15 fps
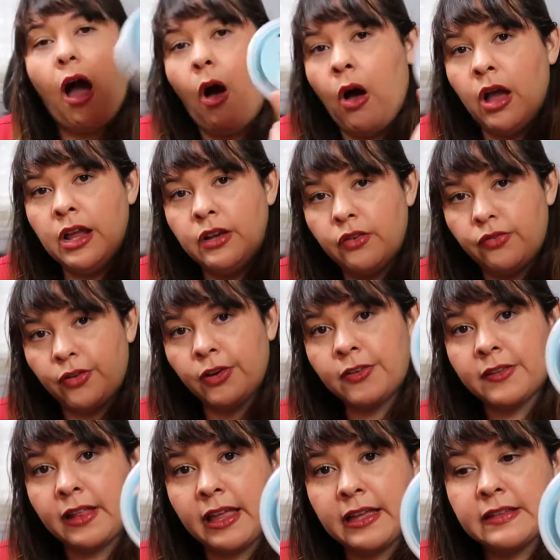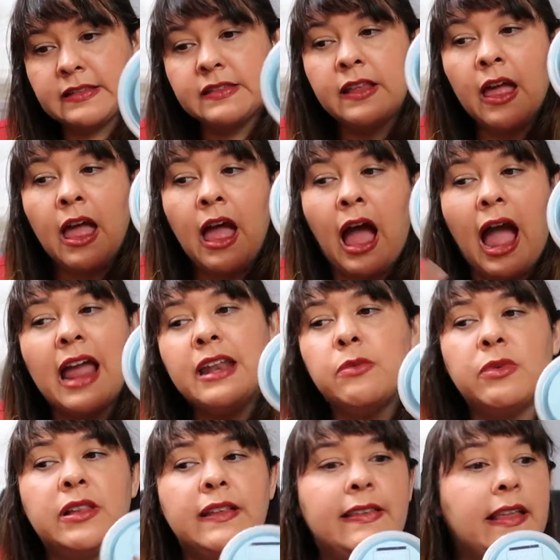On first glance, I
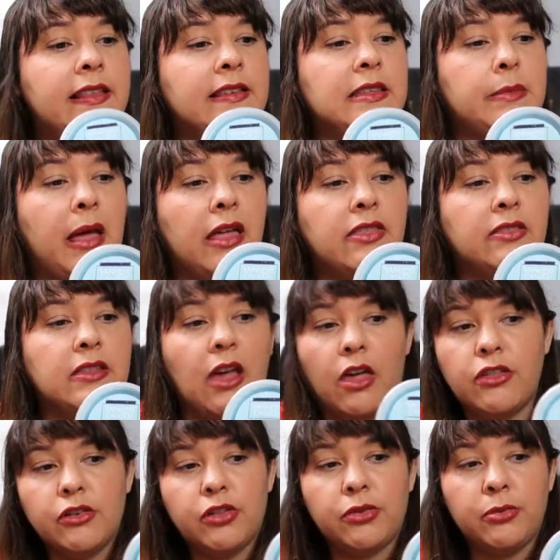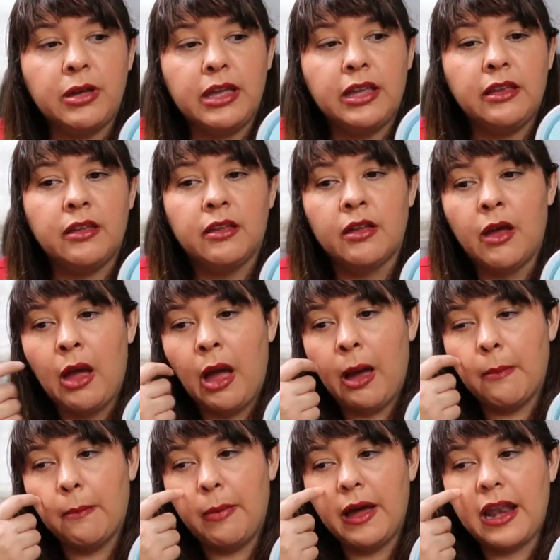didn't really say this about the other three,
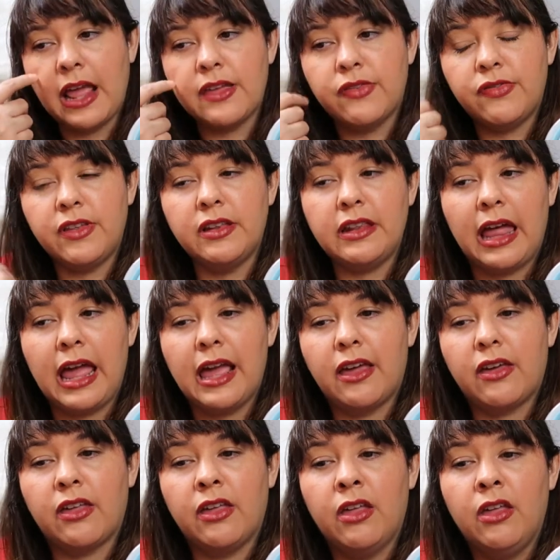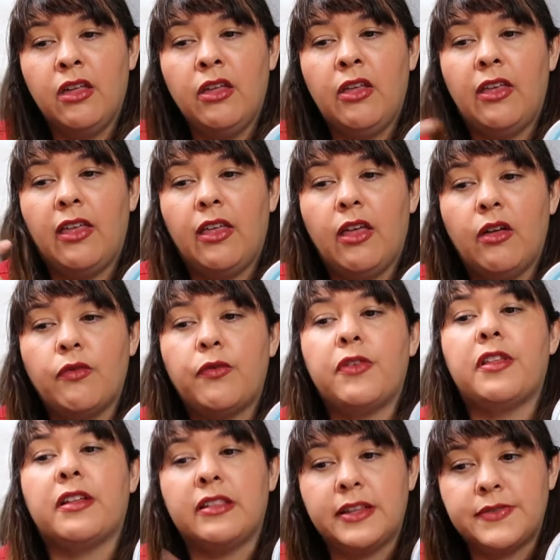but I feel like for
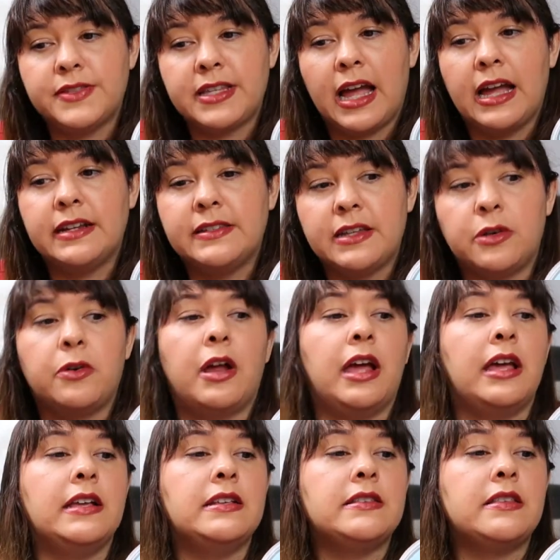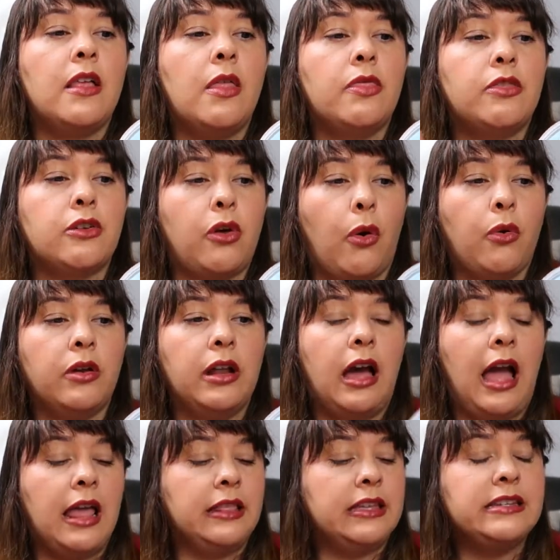the Cliffside Sunrise, the Coconut
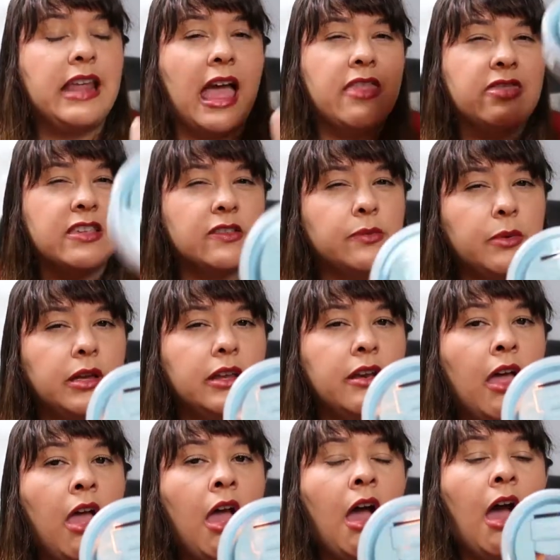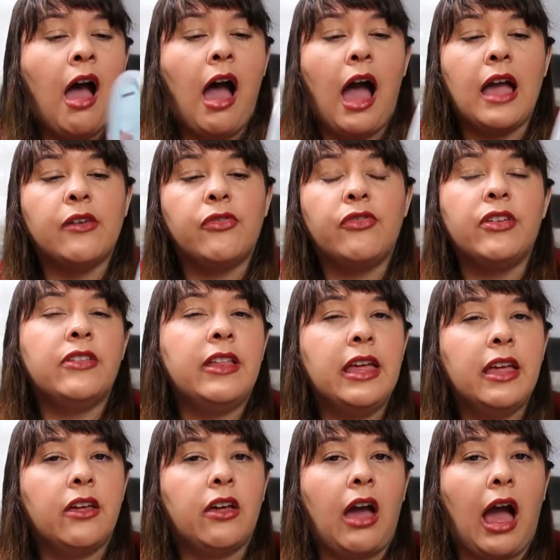Island, and this one, I feel
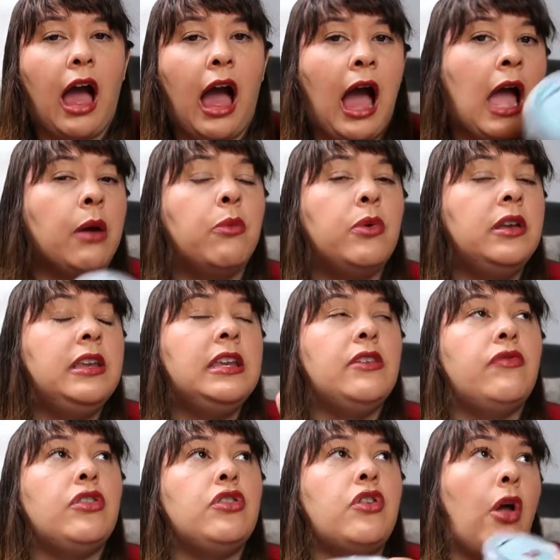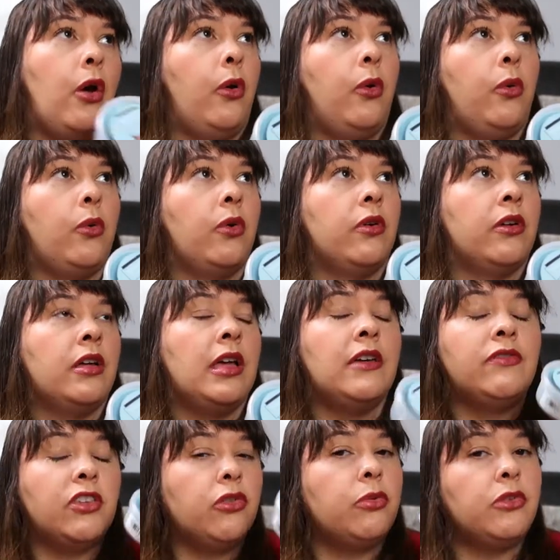like I wouldn't even know
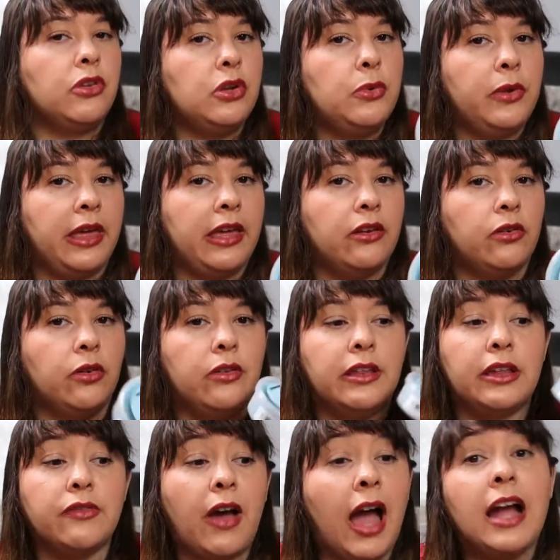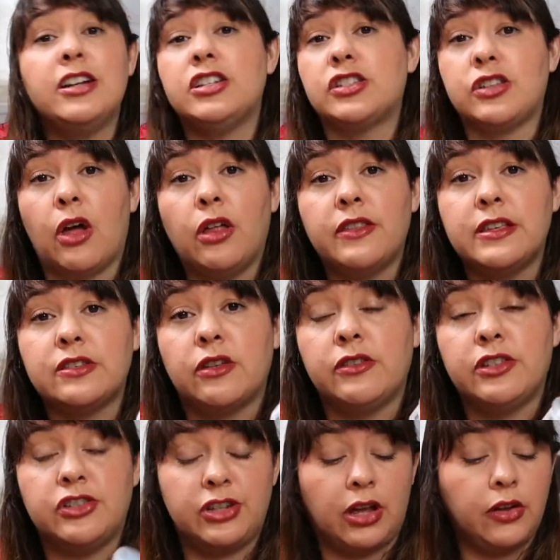if this was a new candle. Like if I just saw this on
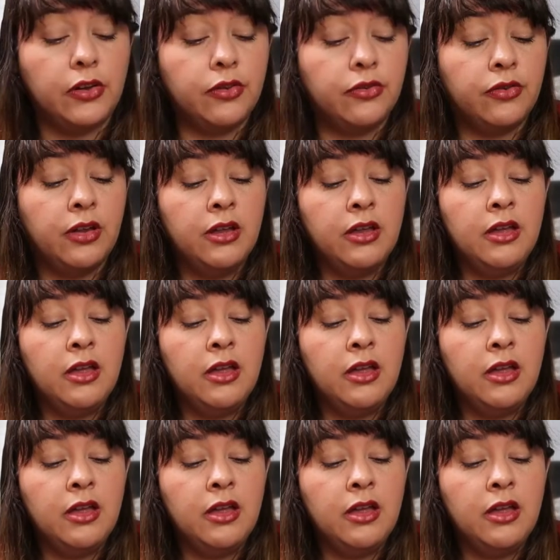the shelf,